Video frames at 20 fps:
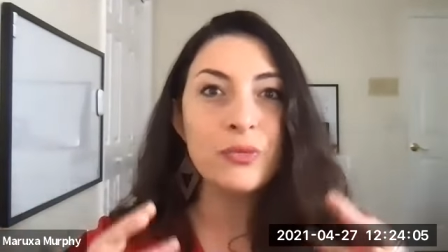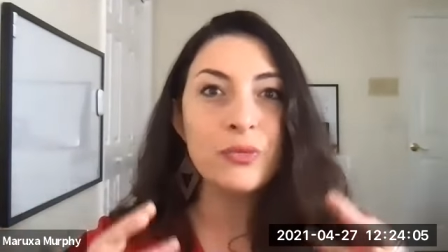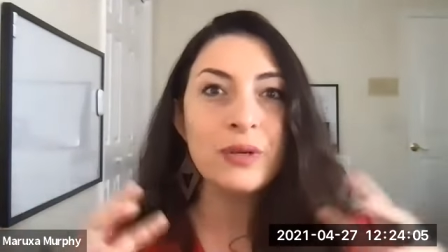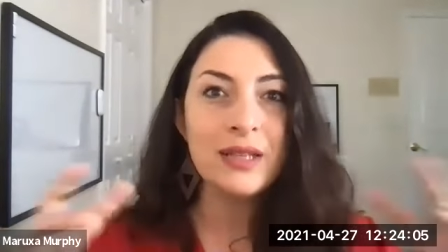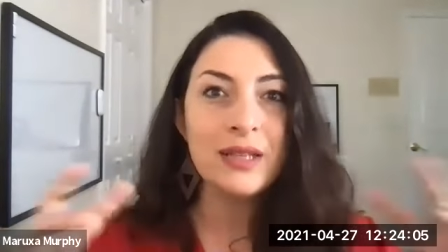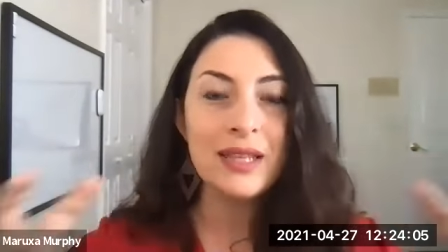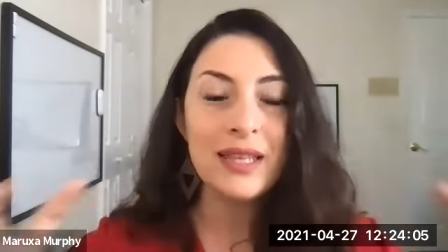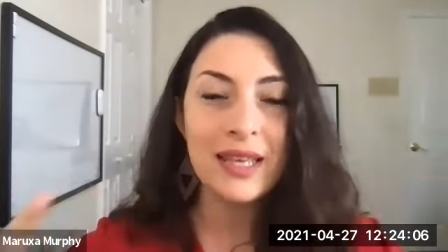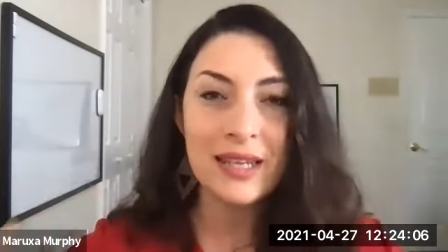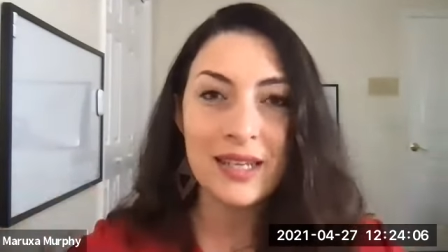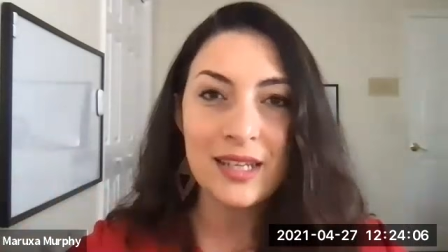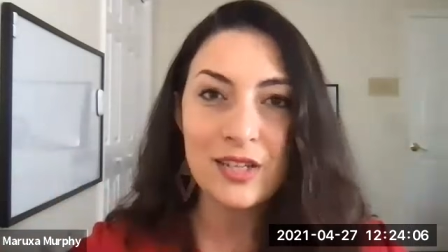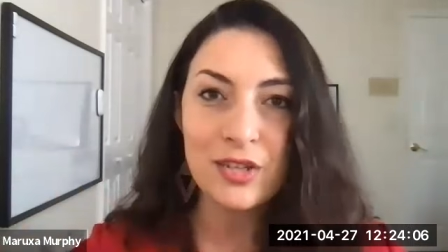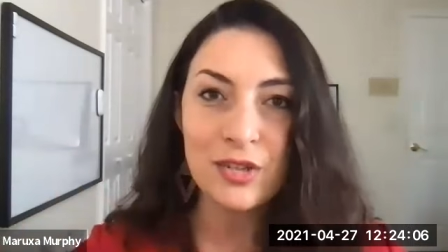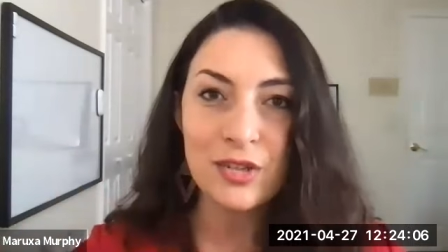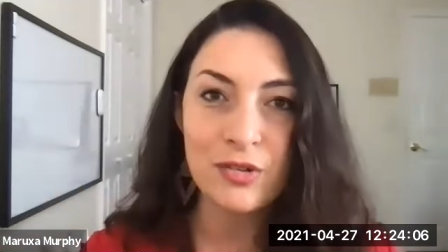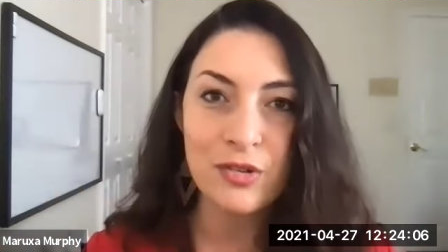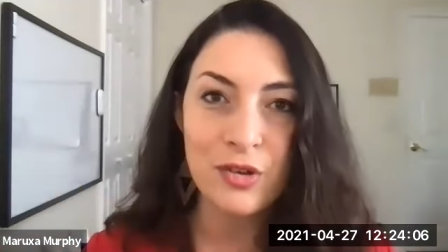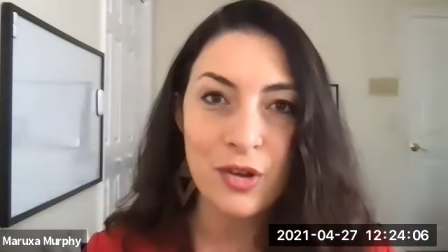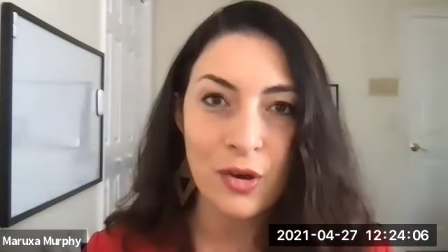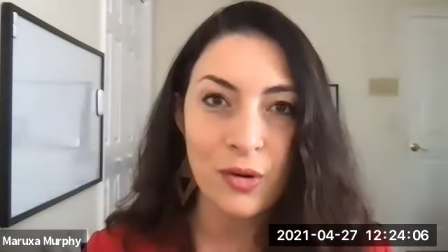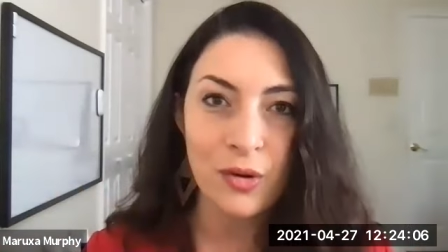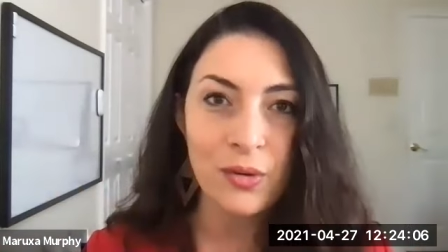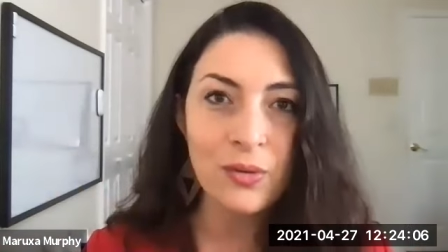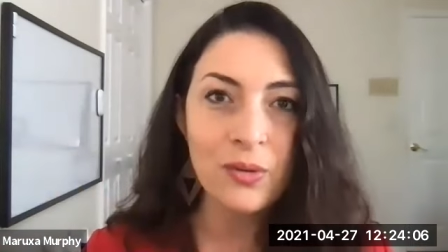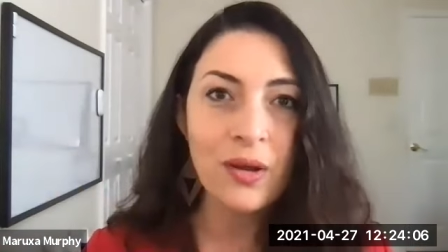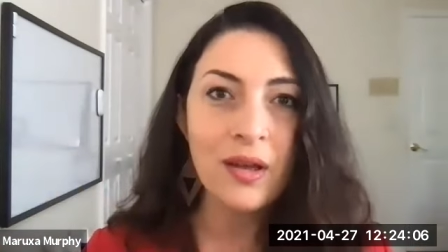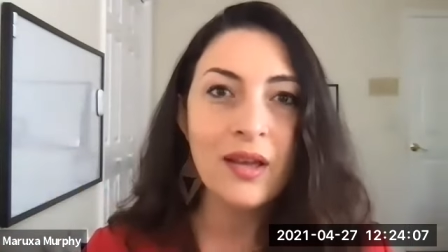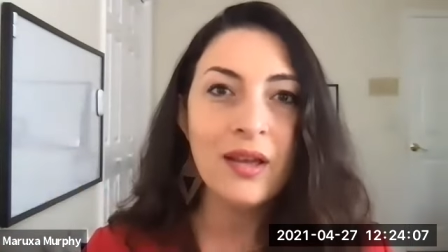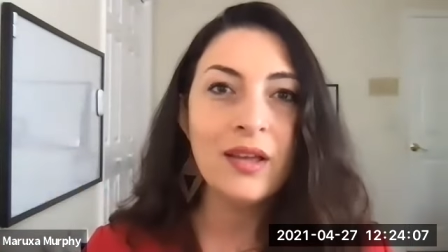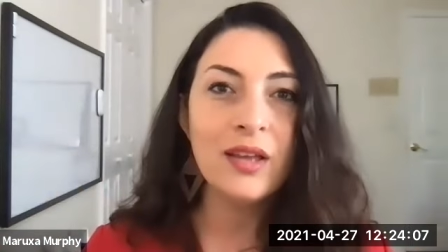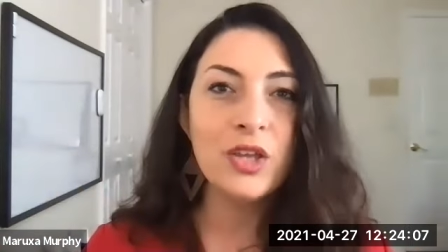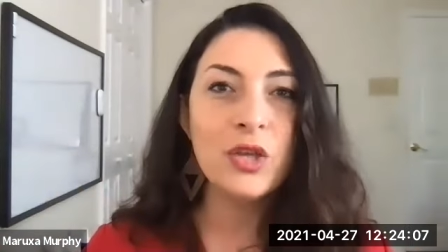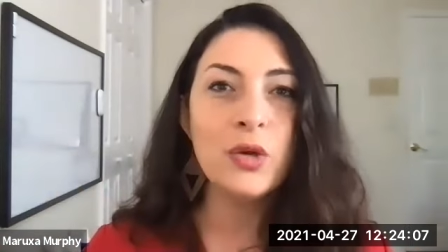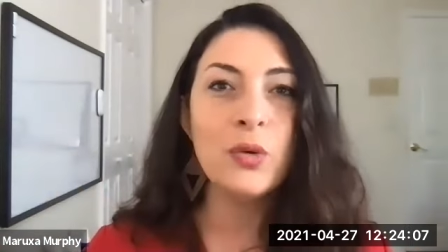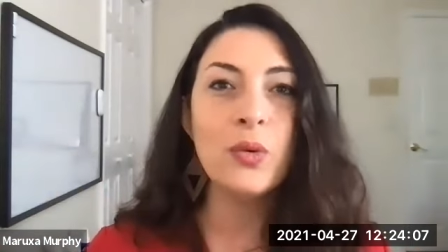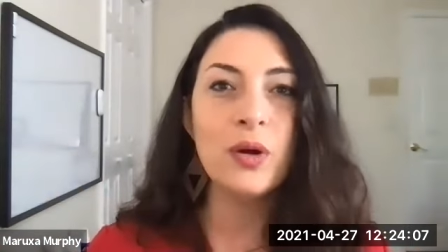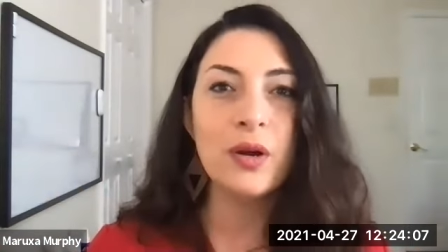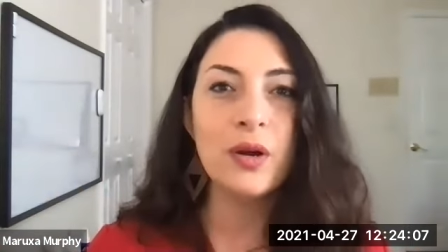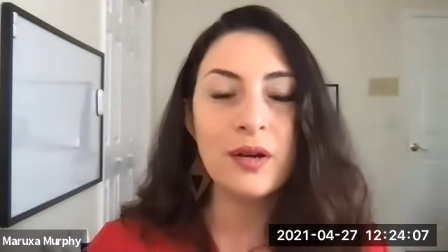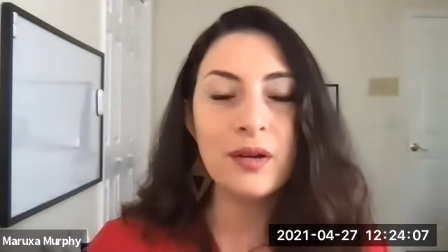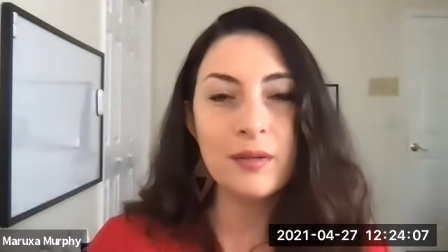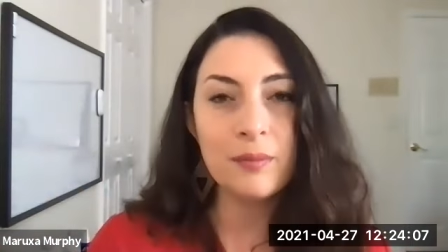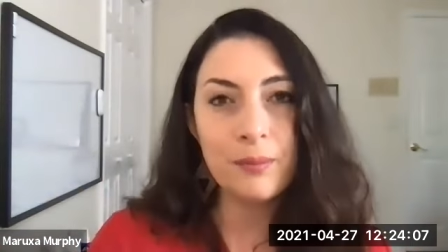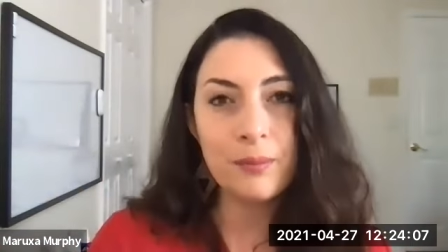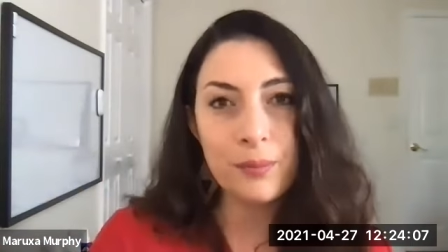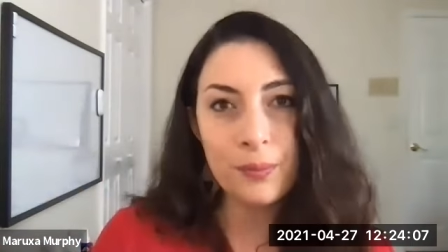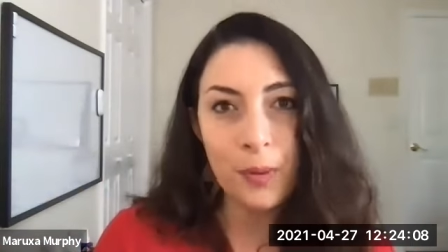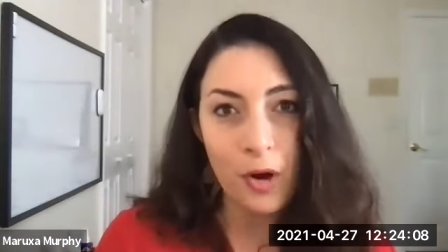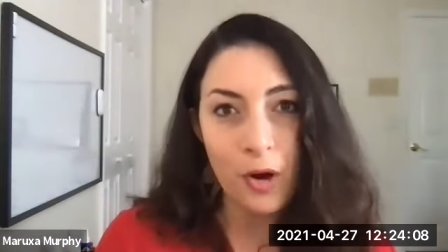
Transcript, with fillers: Really getting to know your,